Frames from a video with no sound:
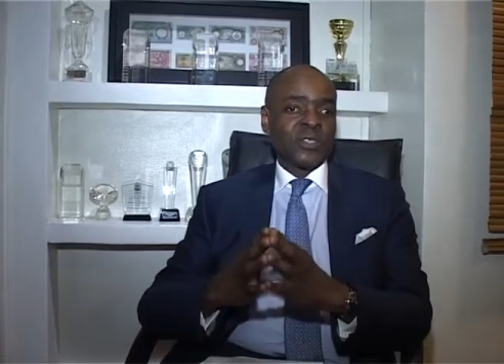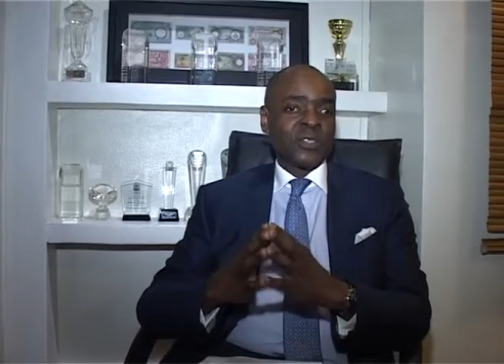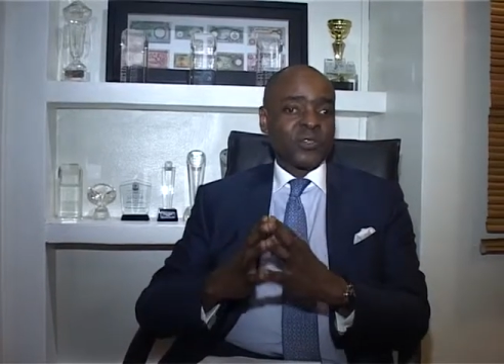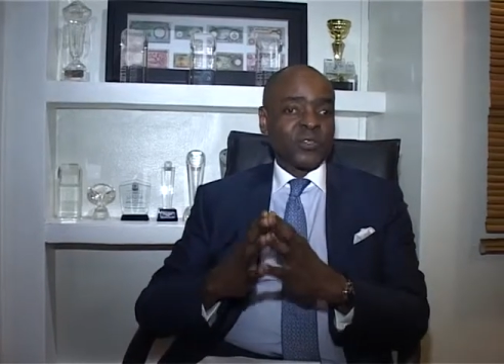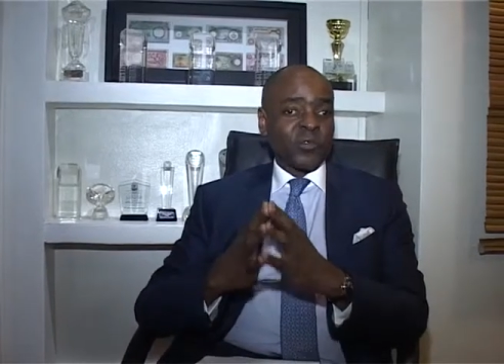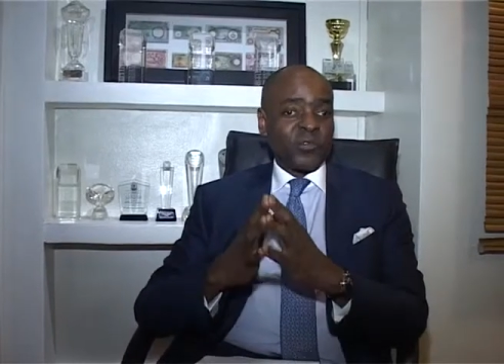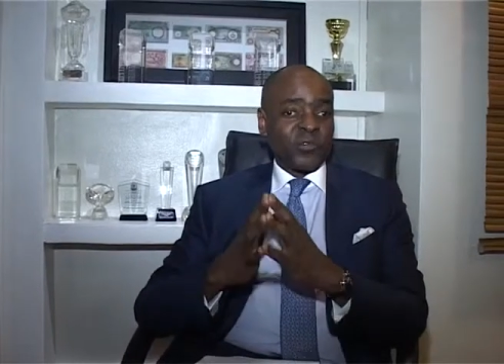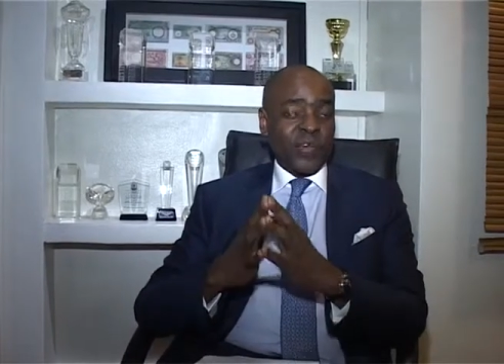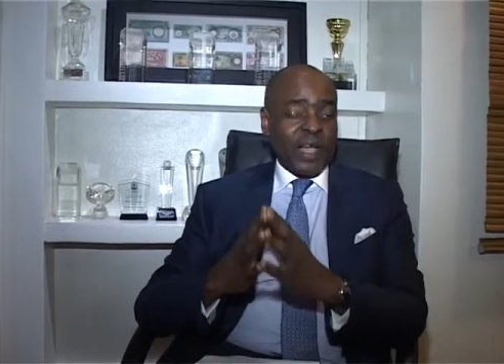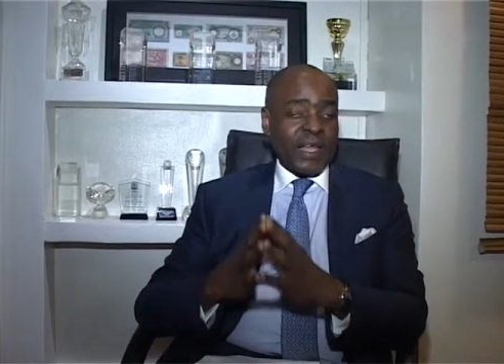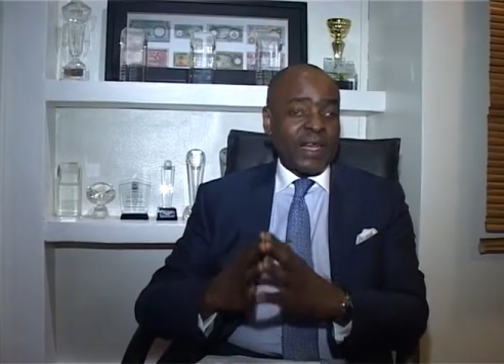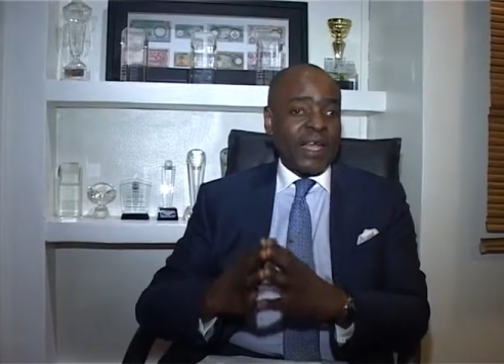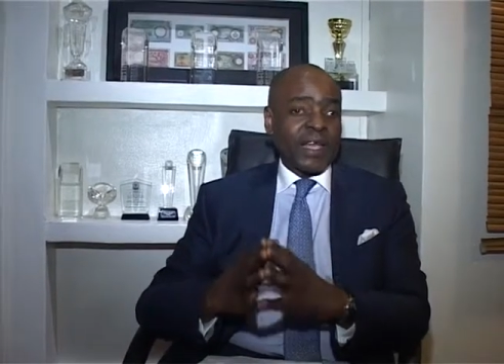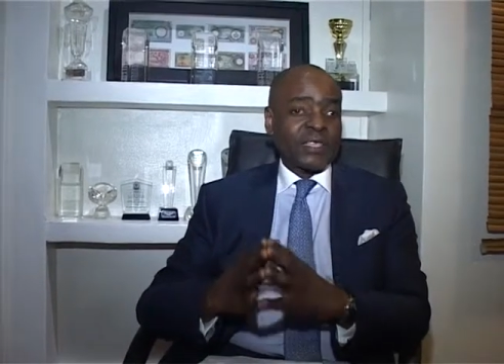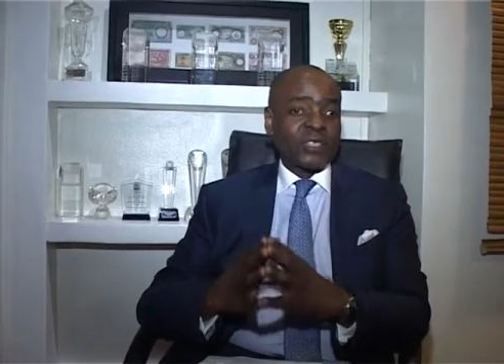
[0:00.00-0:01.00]
to
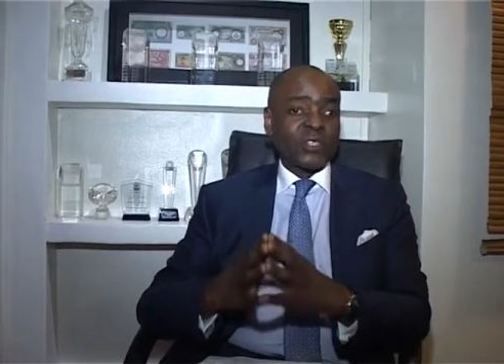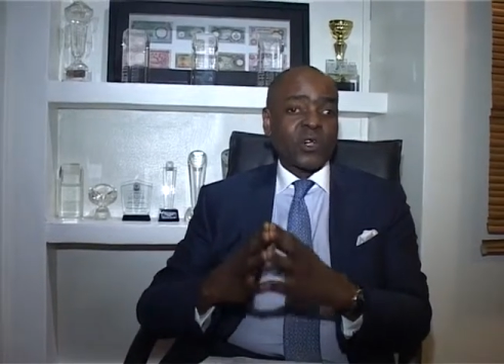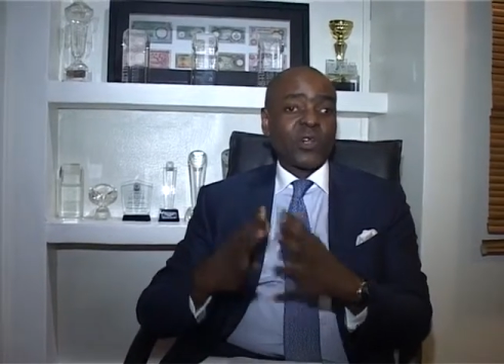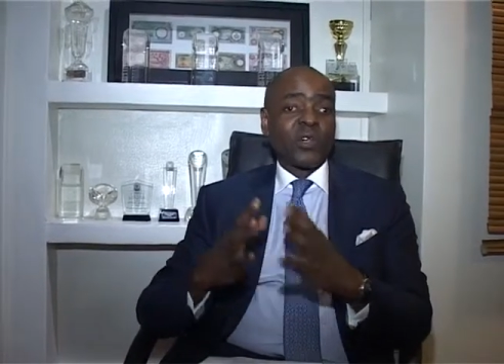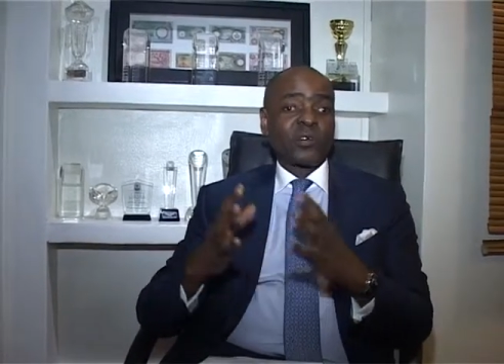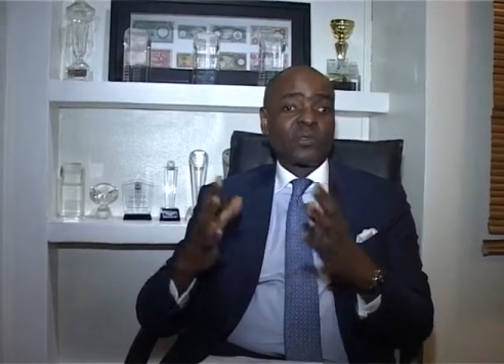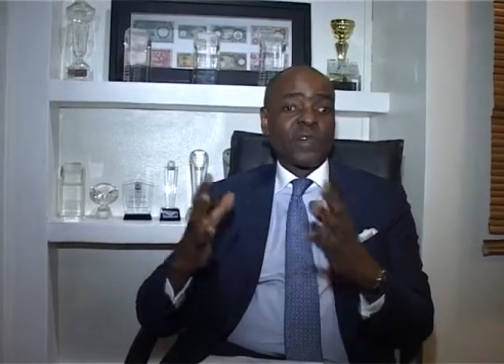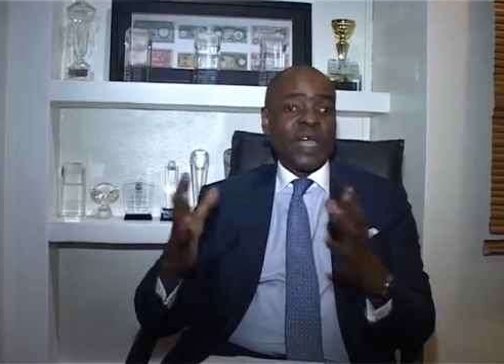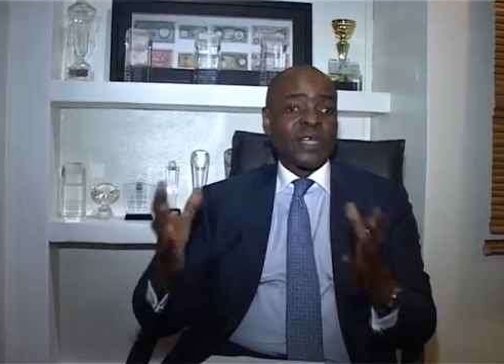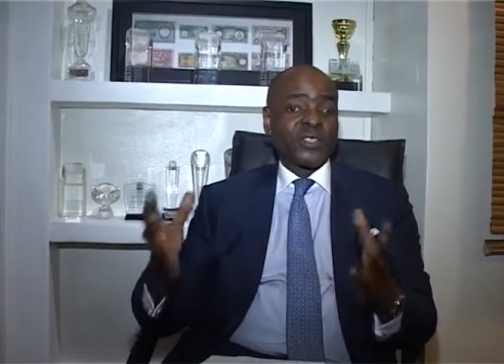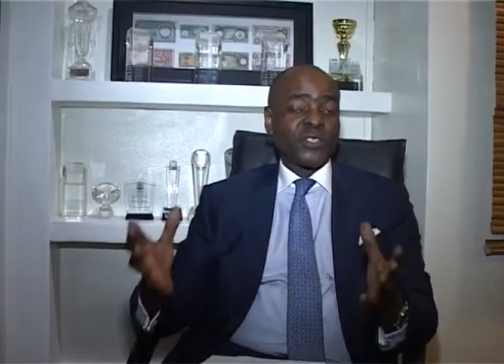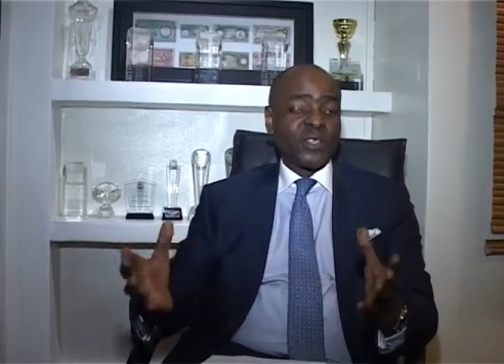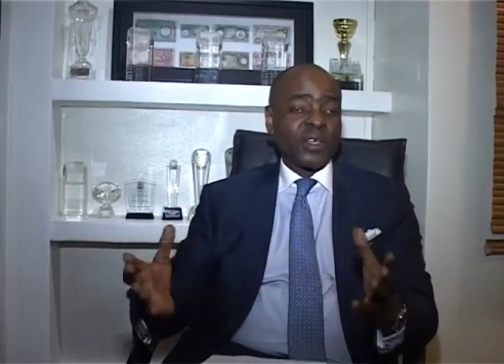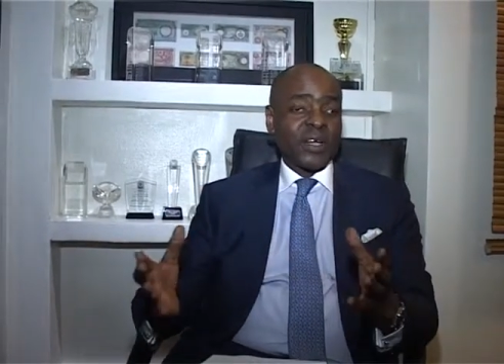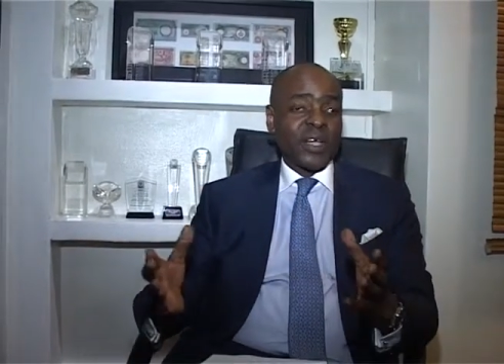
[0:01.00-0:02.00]
finance all of
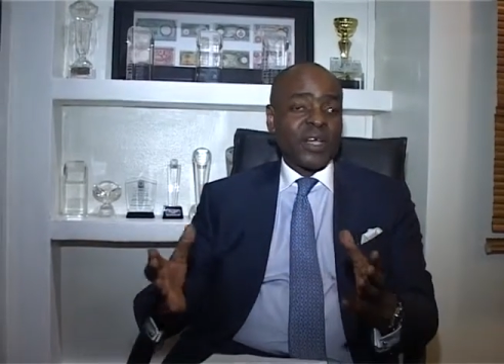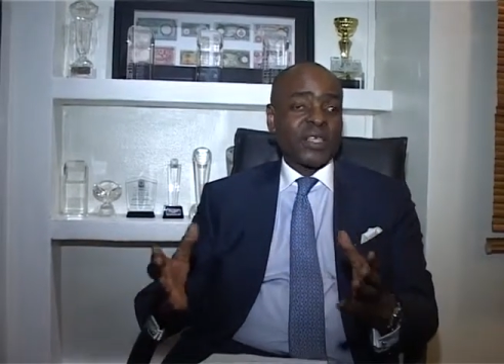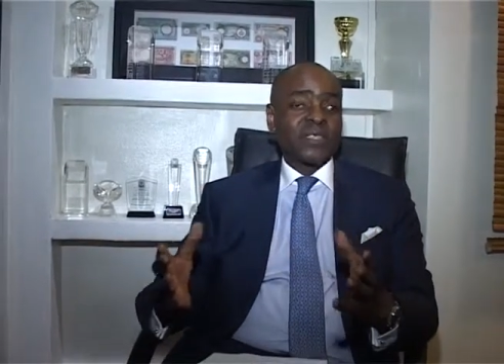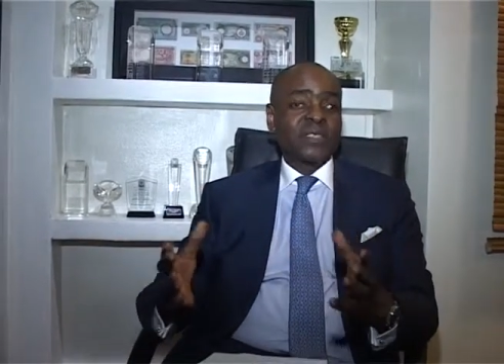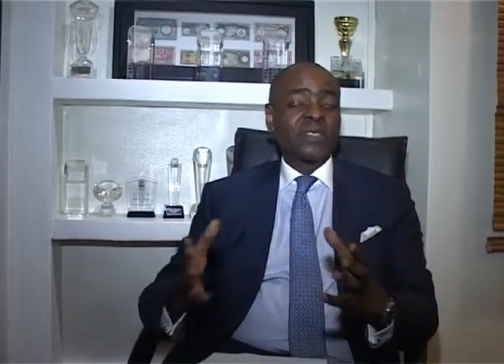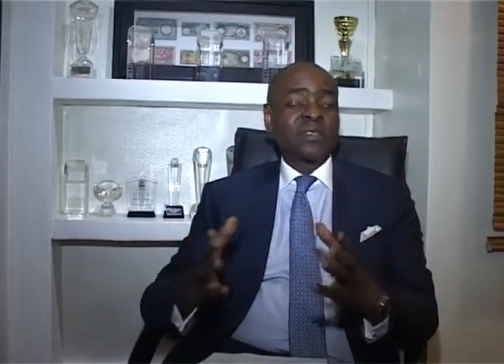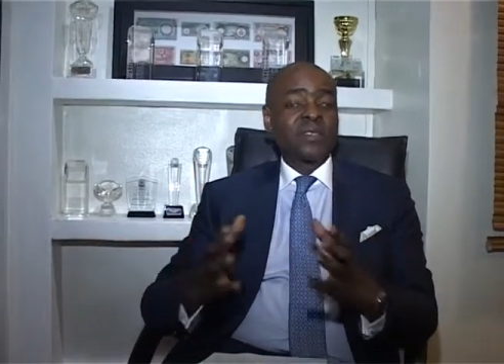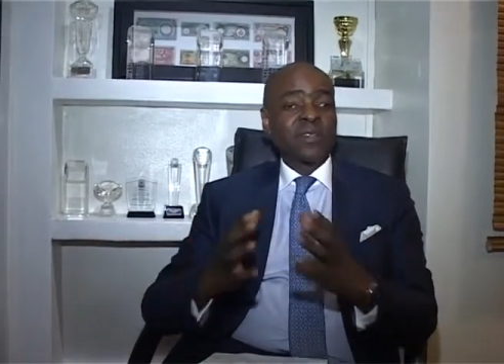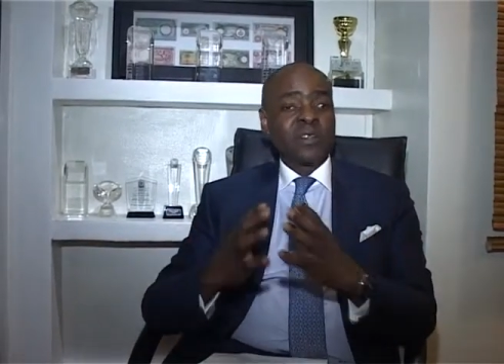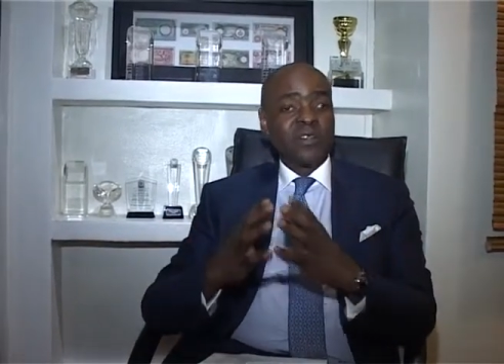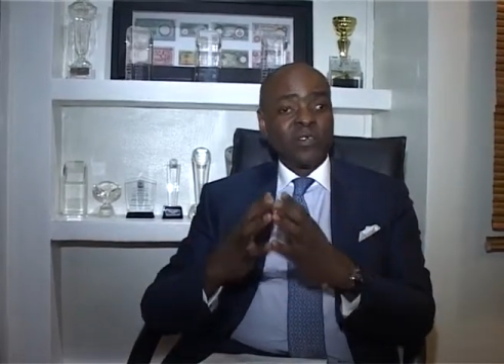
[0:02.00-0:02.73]
Nigeria's